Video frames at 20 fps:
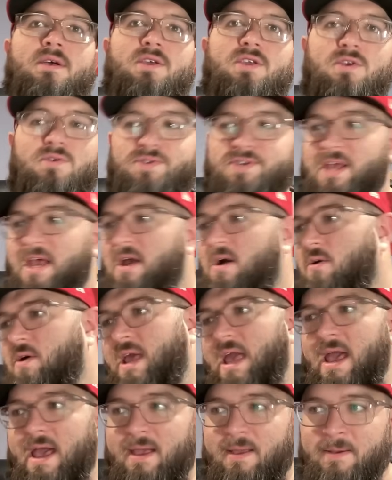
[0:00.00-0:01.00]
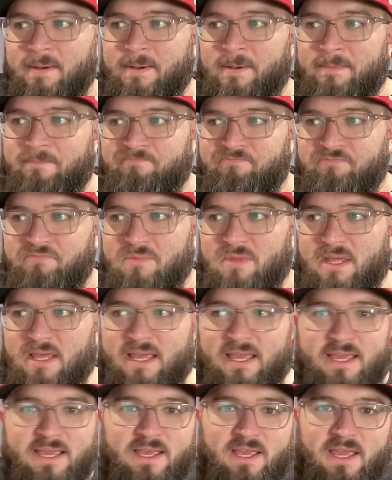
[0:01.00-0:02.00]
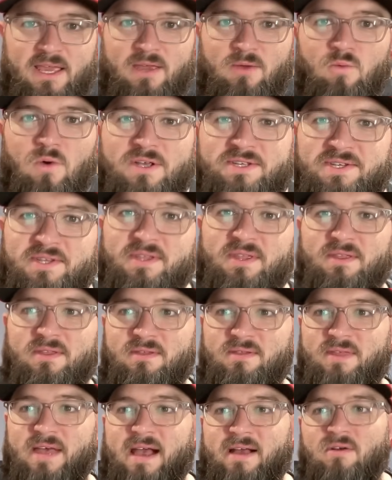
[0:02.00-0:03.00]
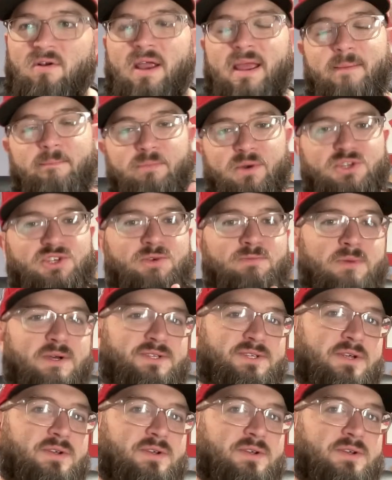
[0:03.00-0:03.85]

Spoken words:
you say, okay, he wasn't that great. But you must